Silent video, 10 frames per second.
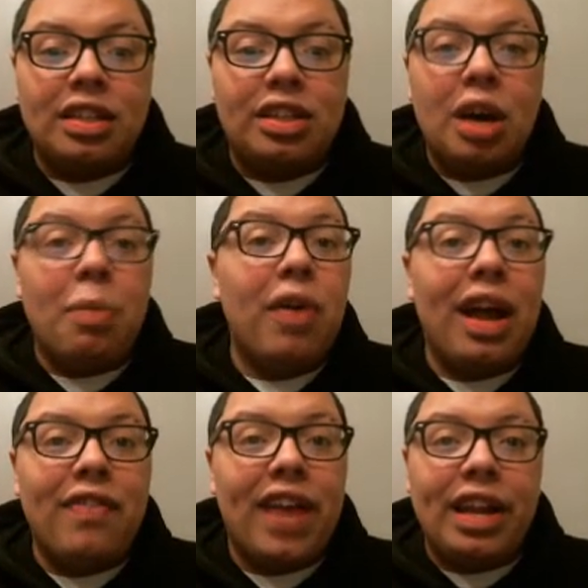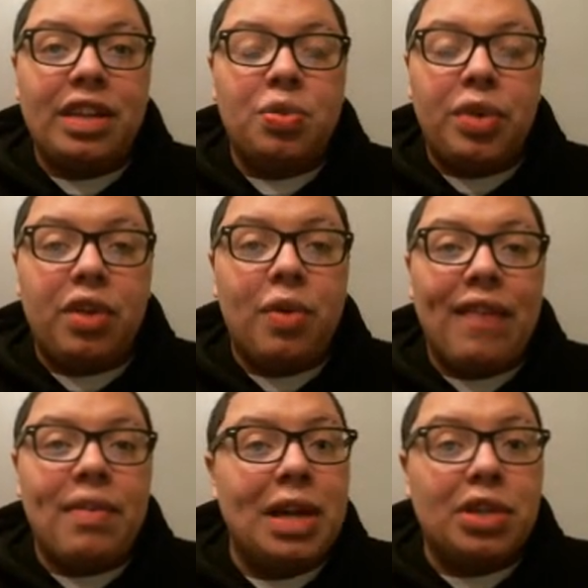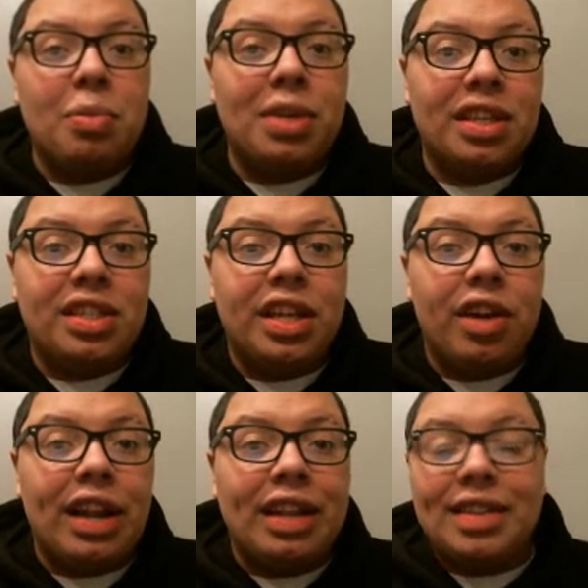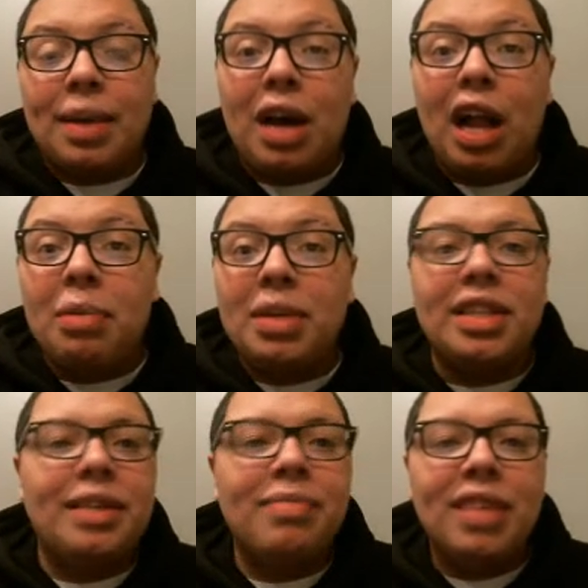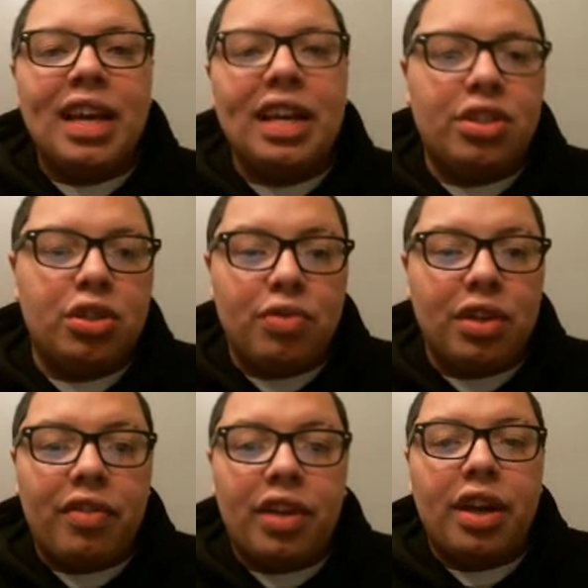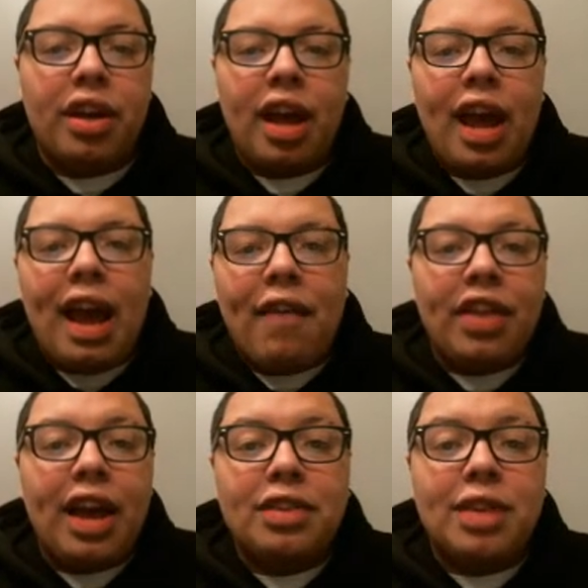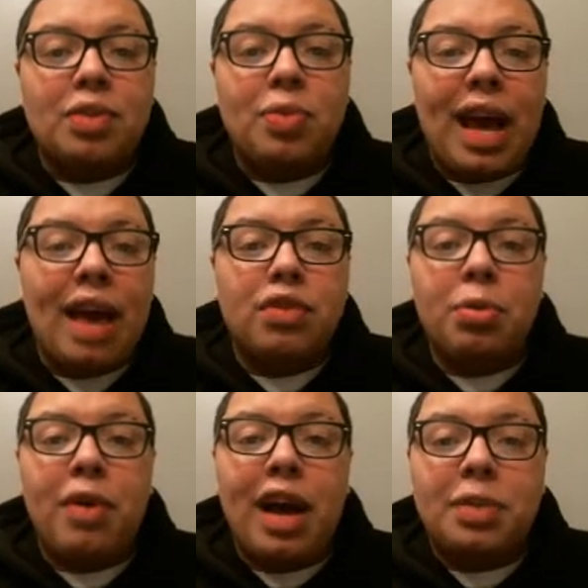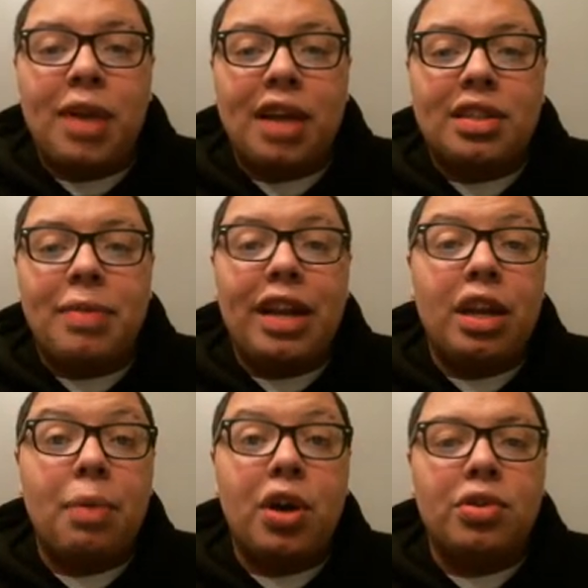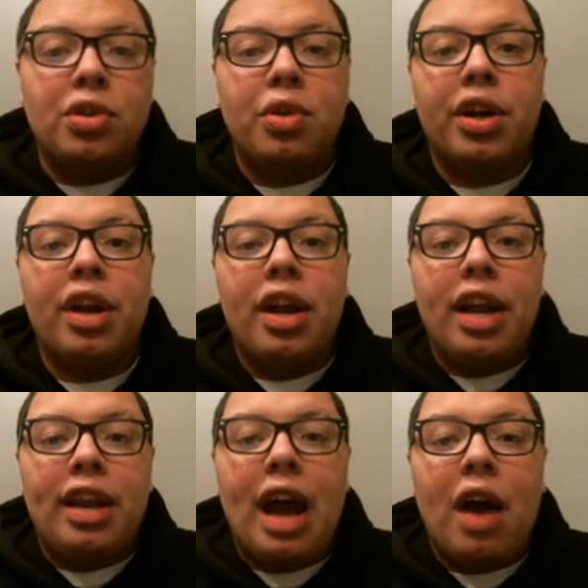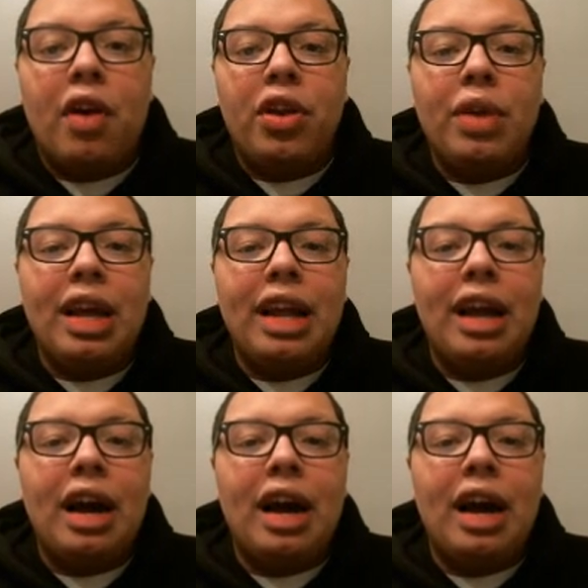double advantage when you have a Magical Musketeer in the same column as it. It's just really good. And for the hand traps, we have triple Ash Blossom and double Ghost Ogre. Now you can